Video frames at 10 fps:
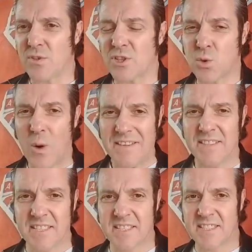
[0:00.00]

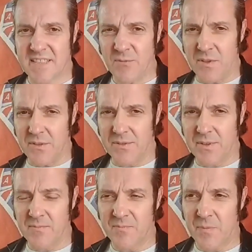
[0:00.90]
27th
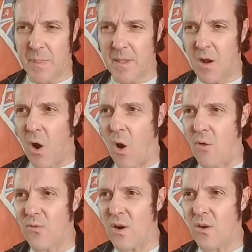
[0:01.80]
of